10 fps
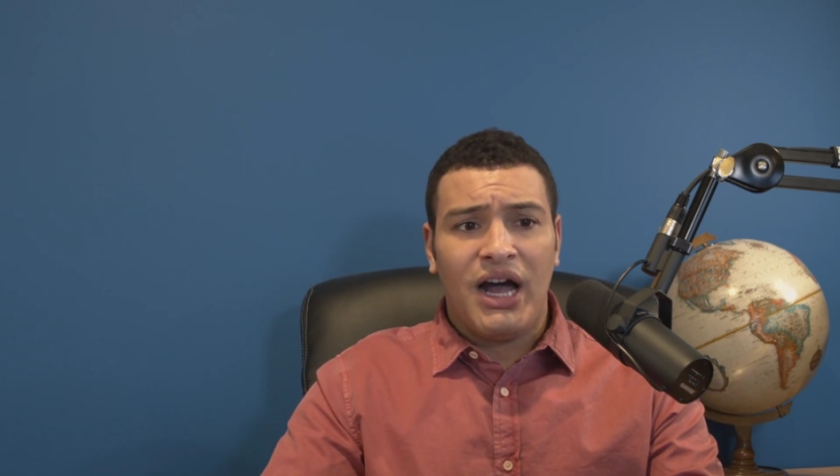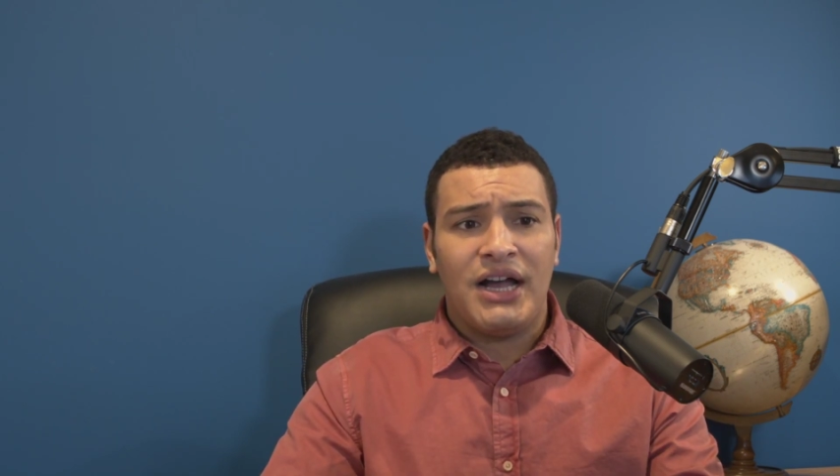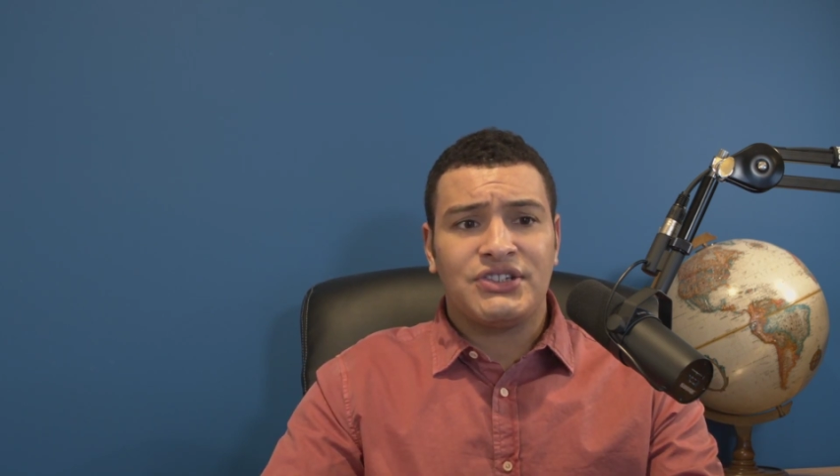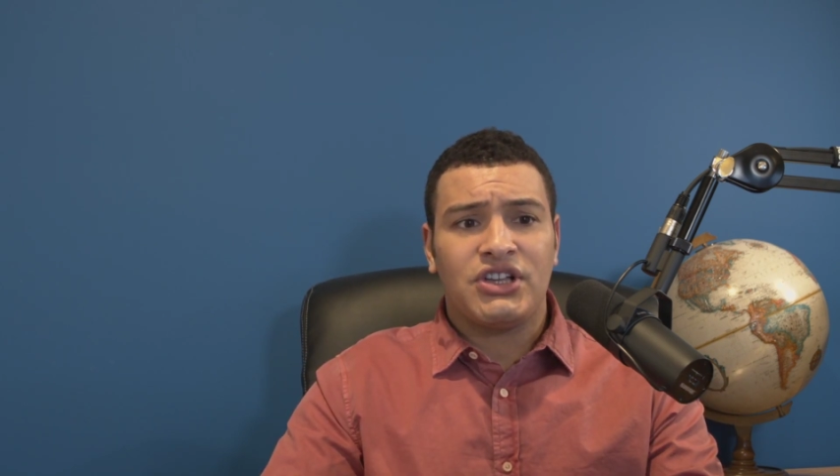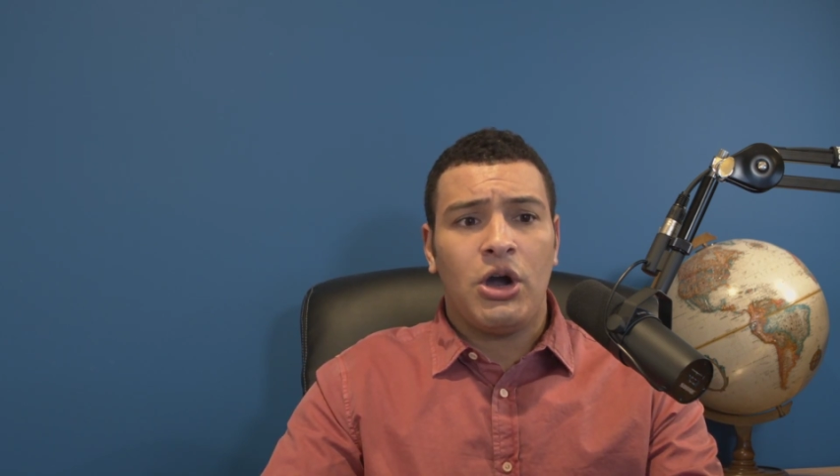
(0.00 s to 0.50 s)

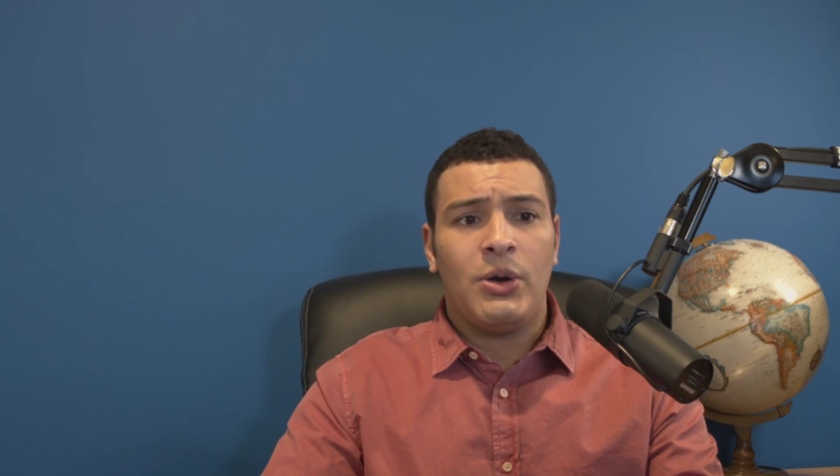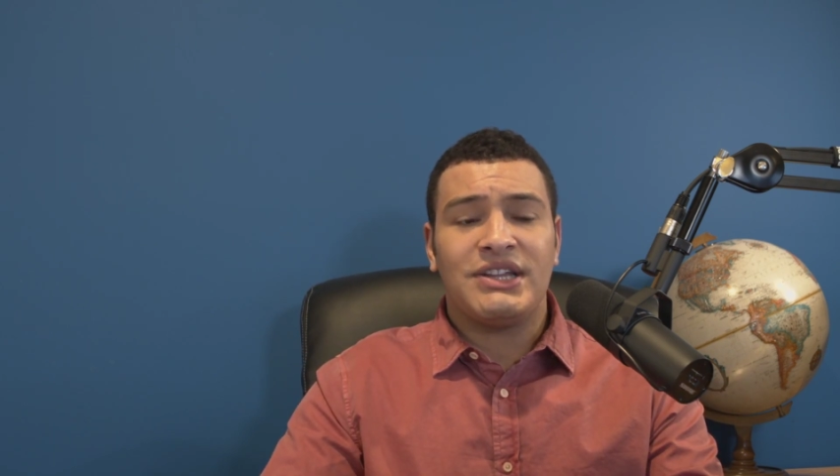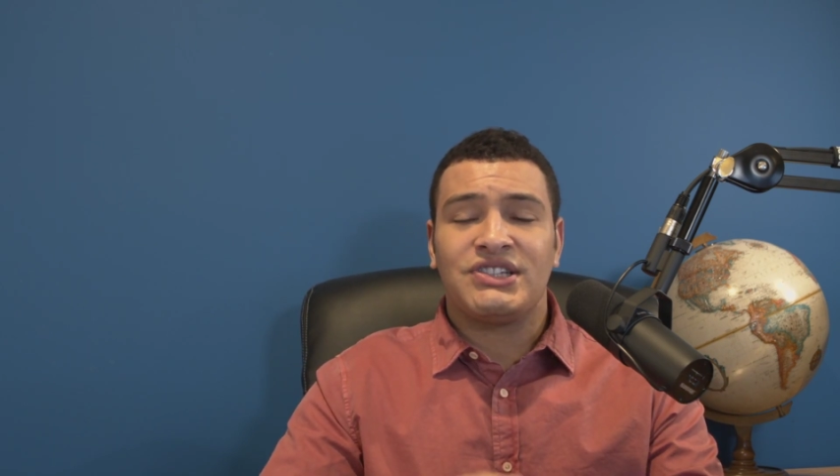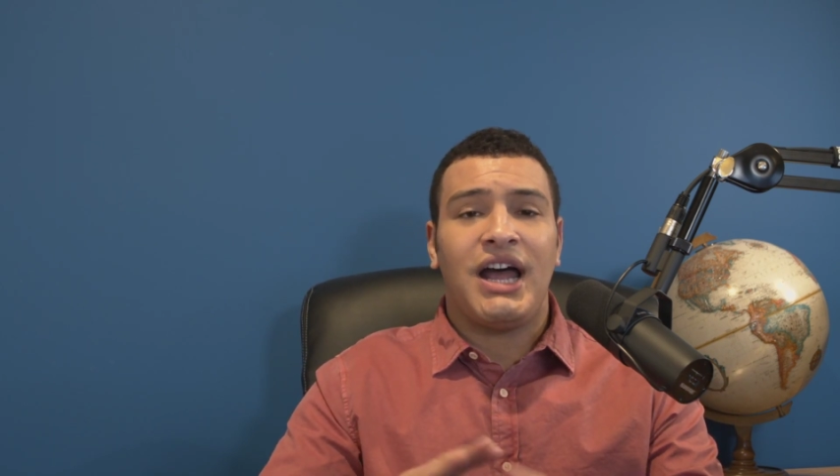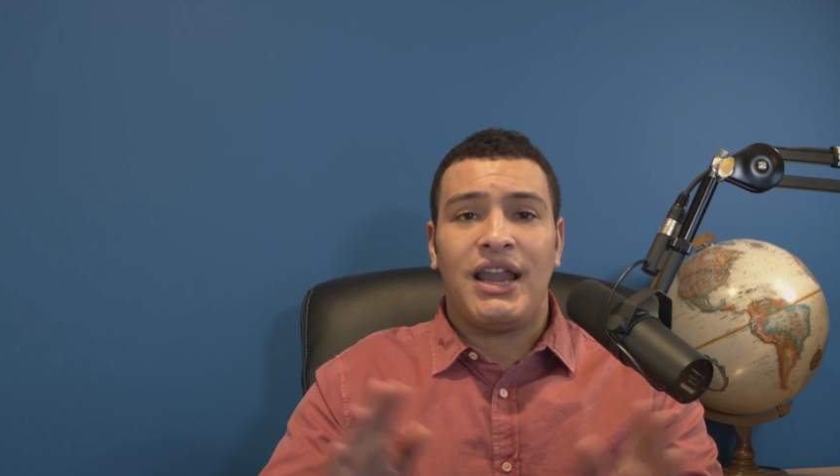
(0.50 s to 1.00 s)
So
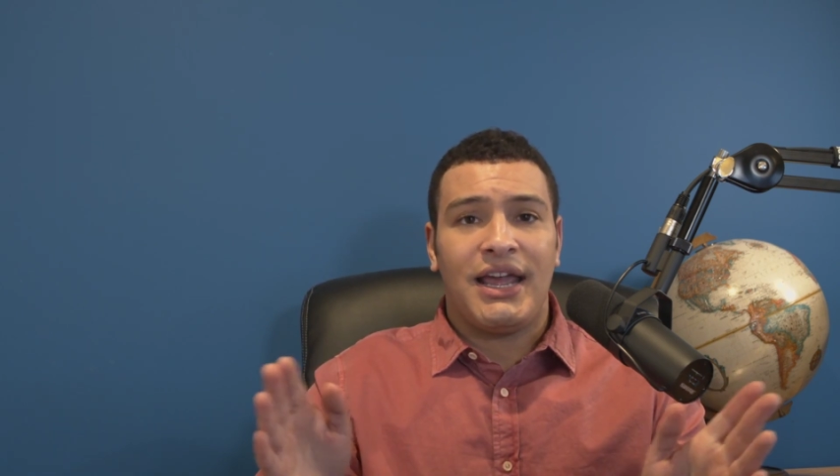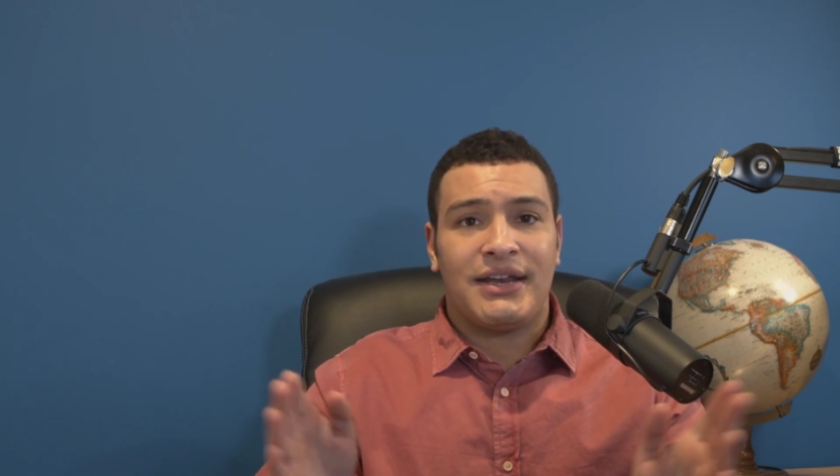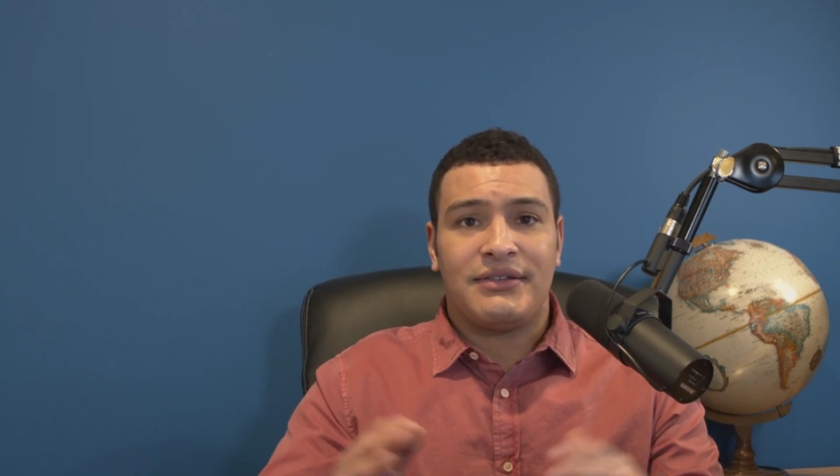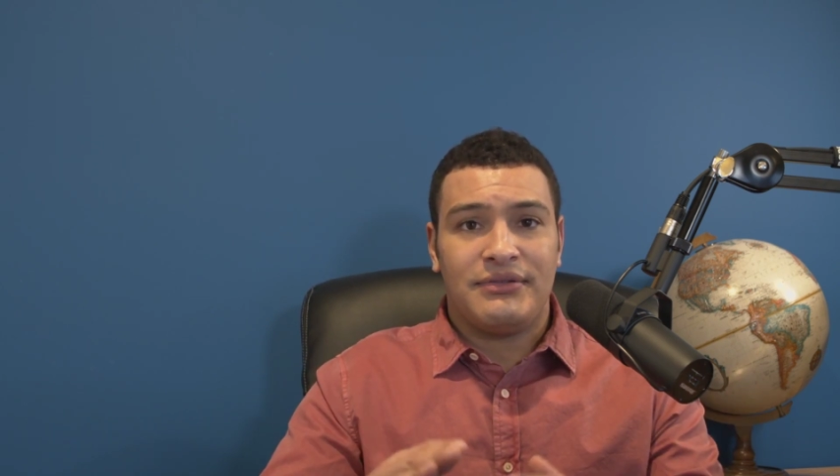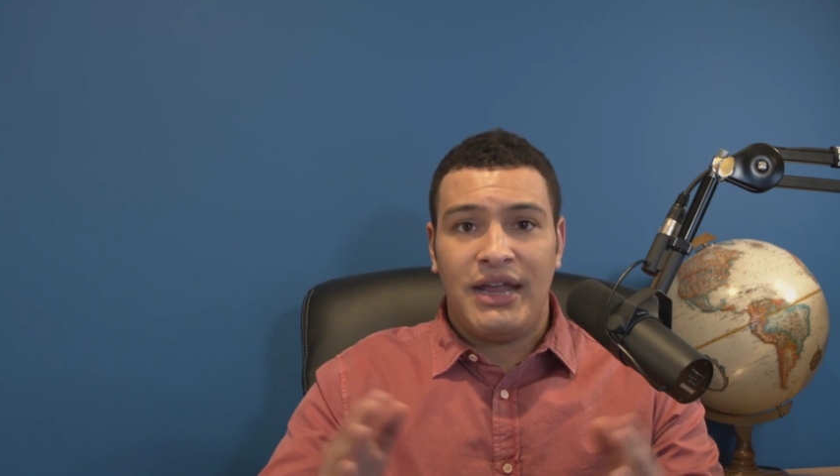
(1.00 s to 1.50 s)
it's not like
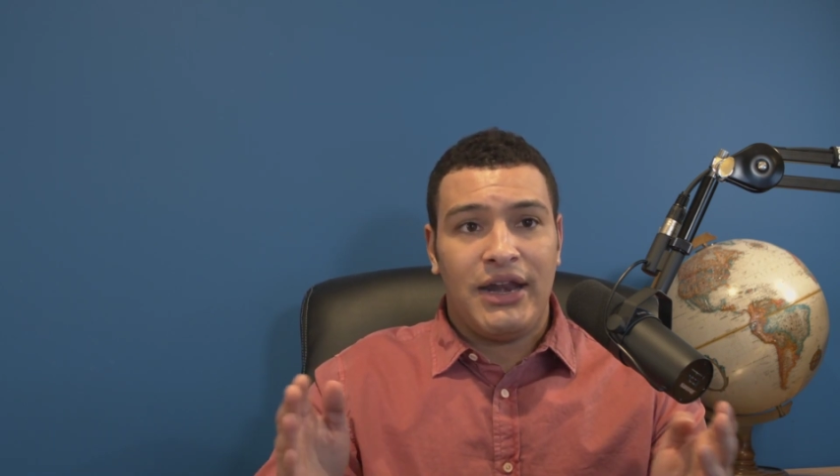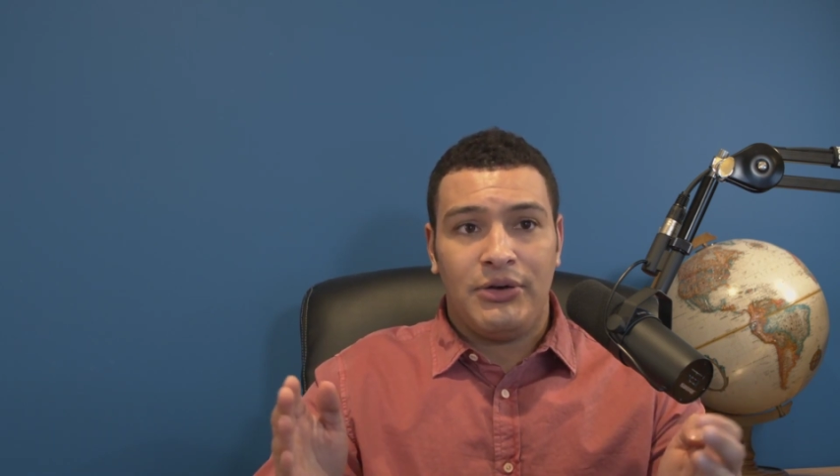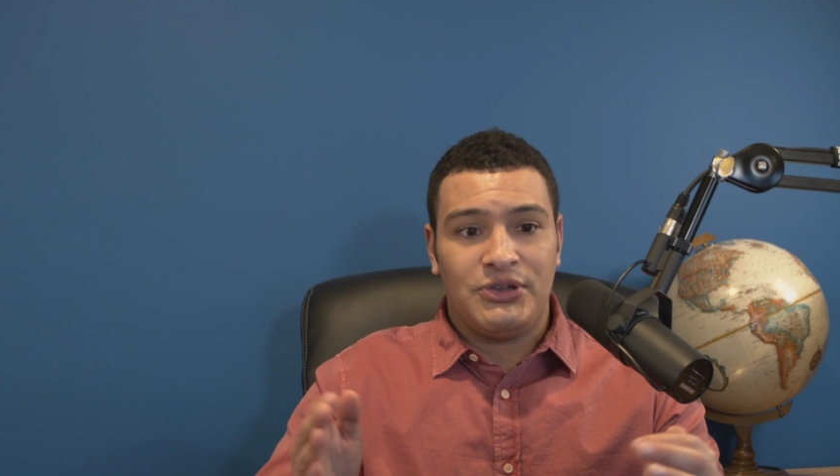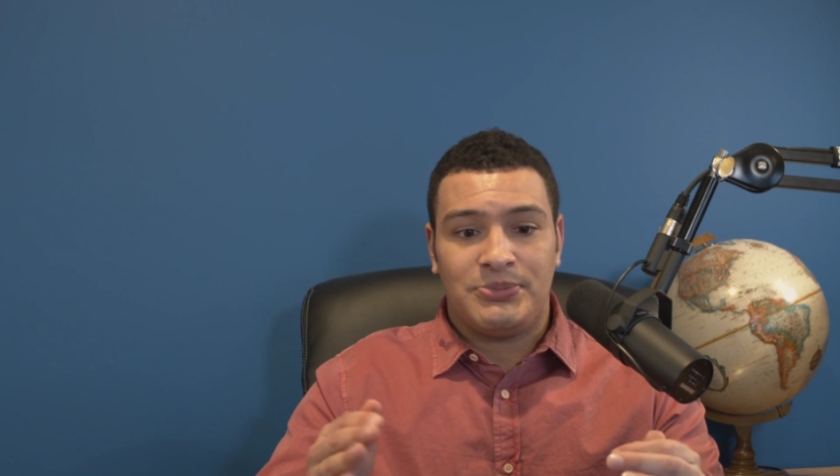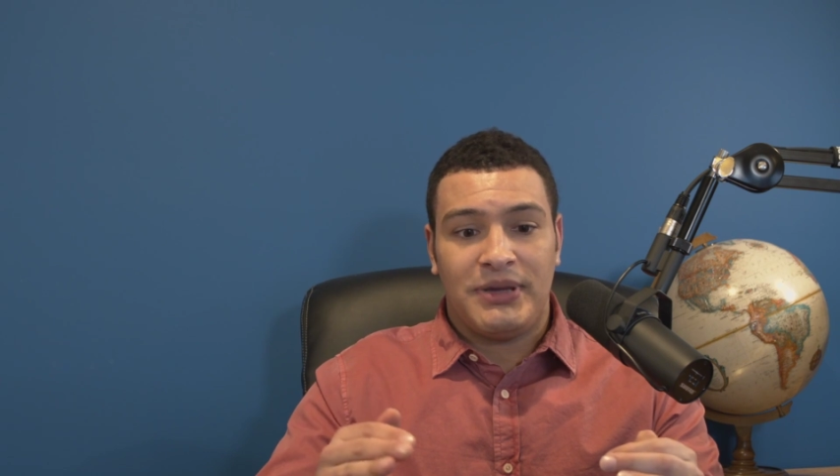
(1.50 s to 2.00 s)

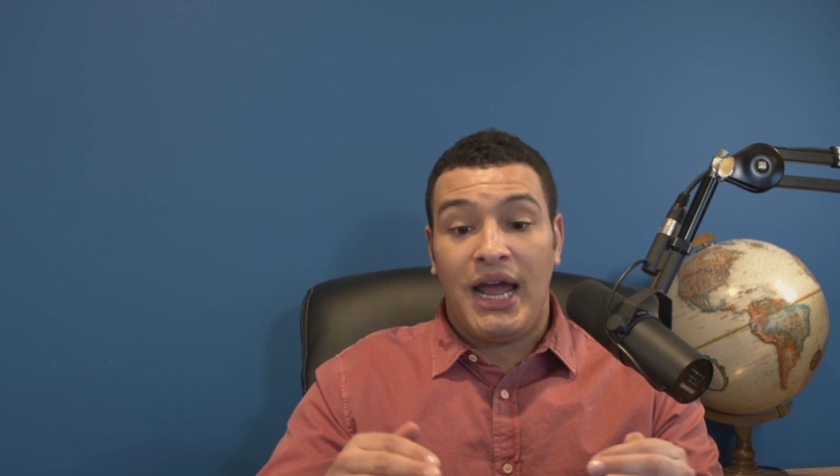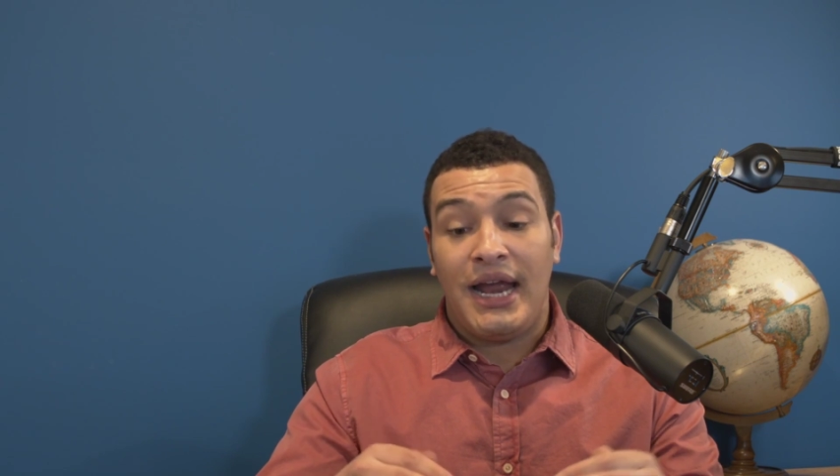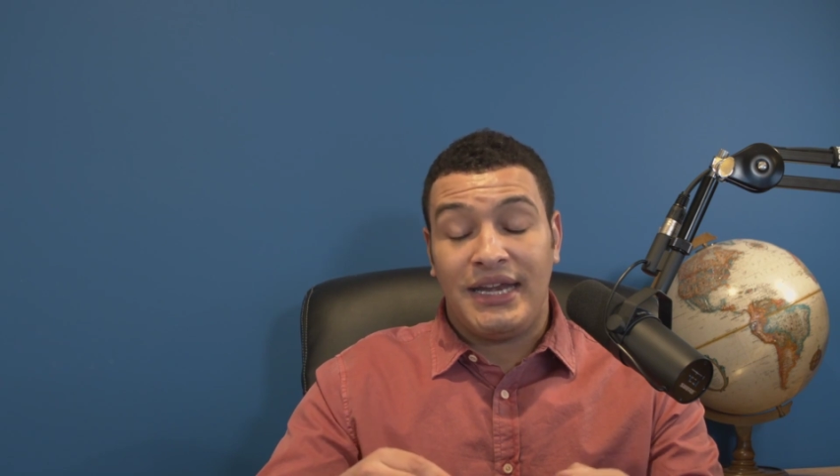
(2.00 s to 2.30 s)
NATO is benign.